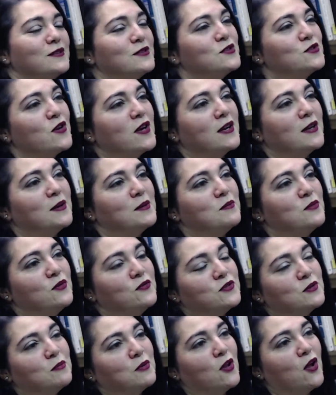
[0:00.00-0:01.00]
try to move
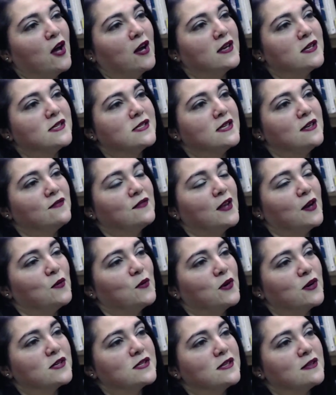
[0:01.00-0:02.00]
to blog and see if that
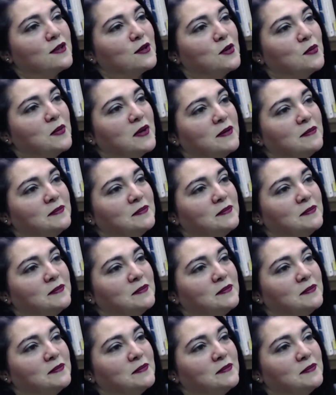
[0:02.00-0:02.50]
works a little bit.